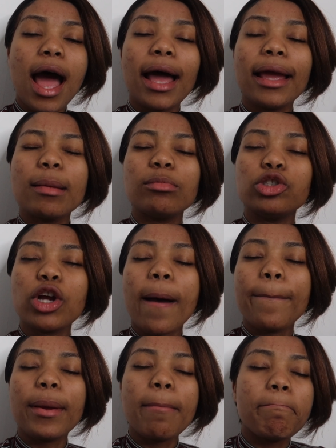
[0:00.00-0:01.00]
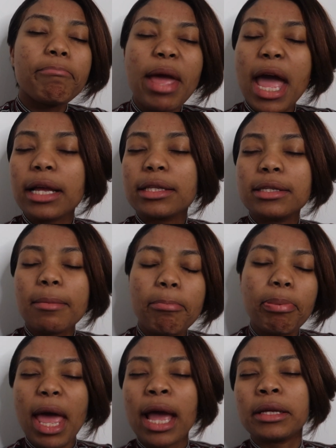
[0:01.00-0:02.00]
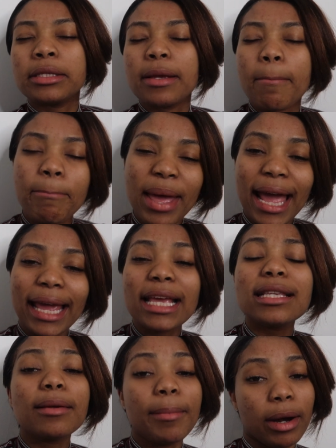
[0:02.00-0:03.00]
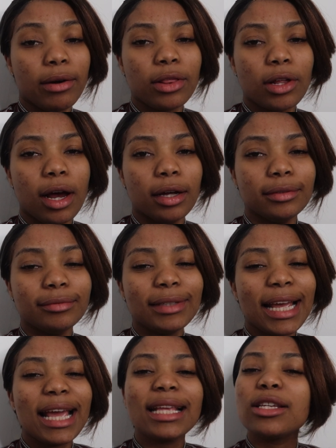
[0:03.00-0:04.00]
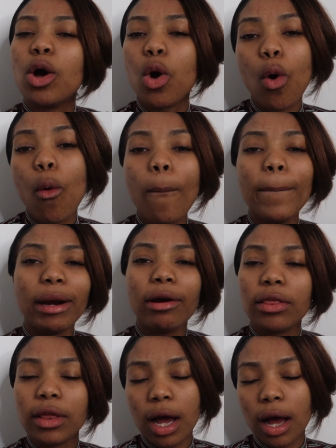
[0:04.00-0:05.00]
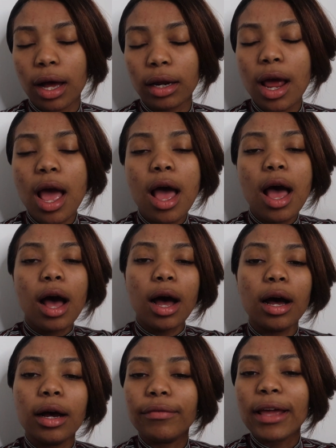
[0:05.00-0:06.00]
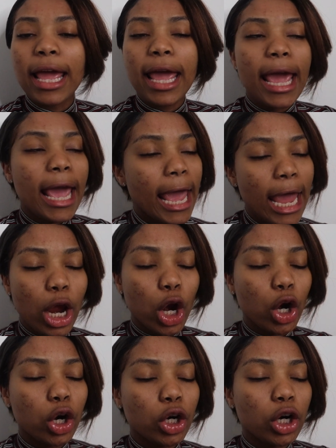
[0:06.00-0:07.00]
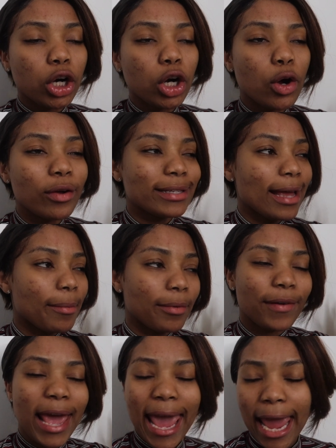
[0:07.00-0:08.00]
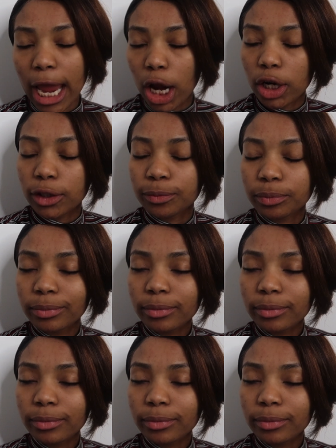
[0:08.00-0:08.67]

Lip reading: I am dropping back to back to back. It's a marathon. It's a whole marathon of hair on top of hair